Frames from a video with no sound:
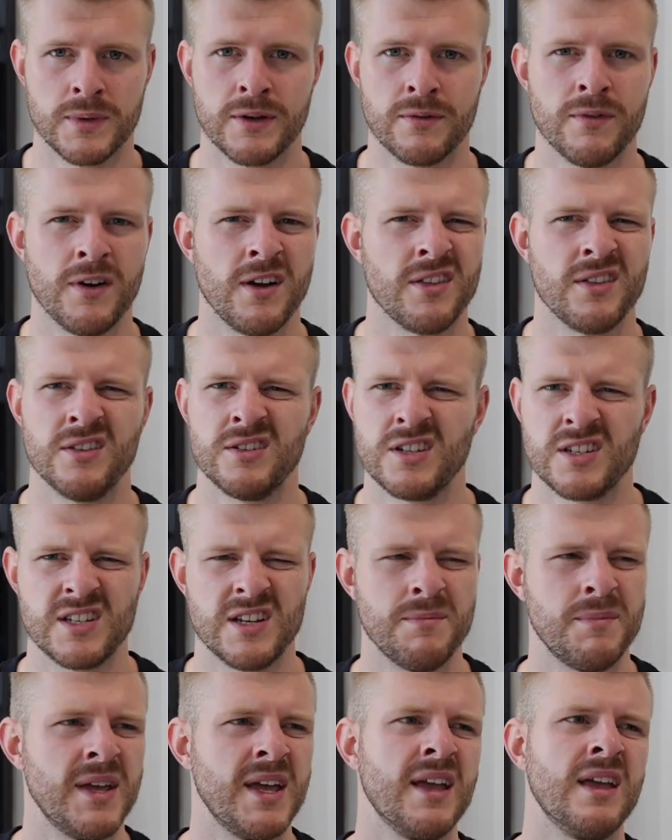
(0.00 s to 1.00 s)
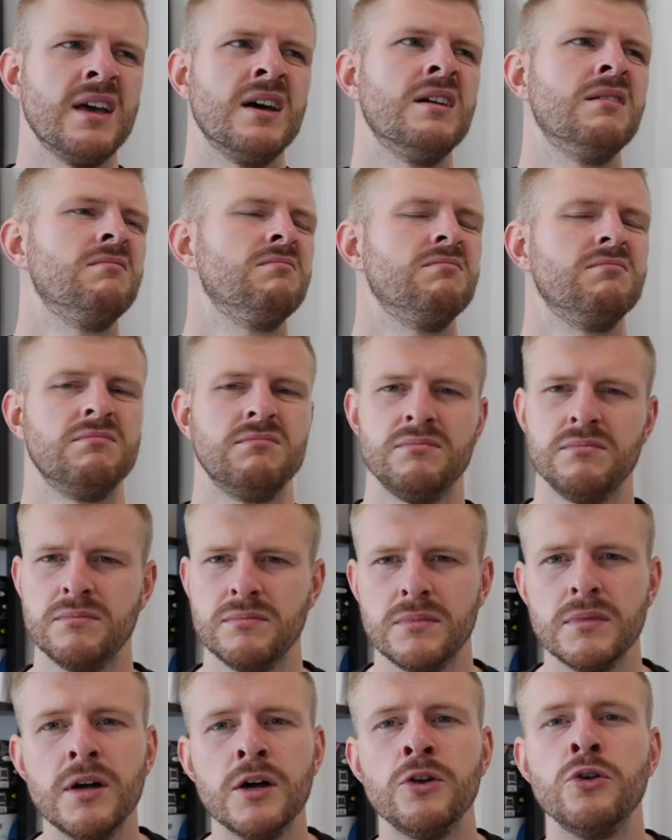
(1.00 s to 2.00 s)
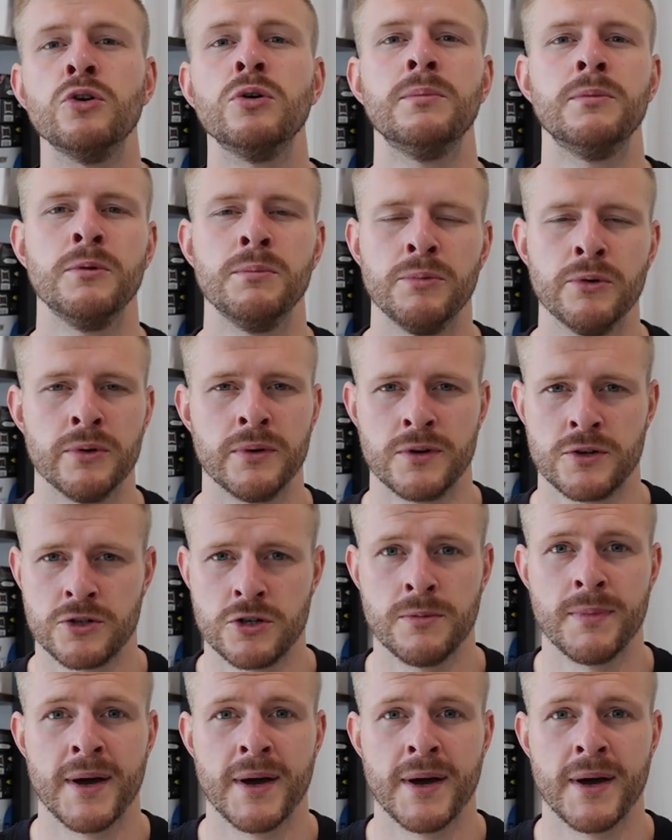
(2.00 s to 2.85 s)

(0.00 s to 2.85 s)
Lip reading: it rather than just it being a normal boring shoe